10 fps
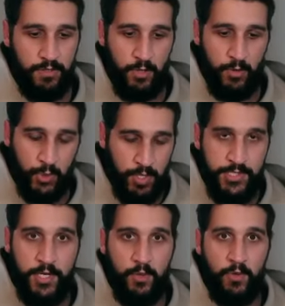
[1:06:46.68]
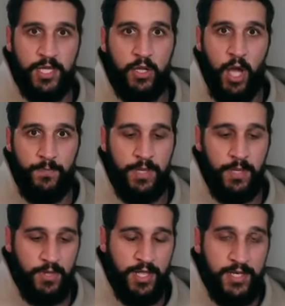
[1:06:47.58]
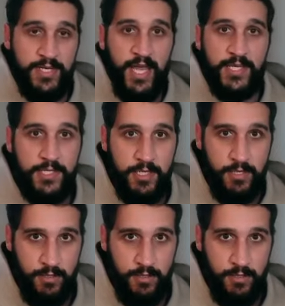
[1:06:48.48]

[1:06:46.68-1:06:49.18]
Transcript: there was one study where they got people at a desk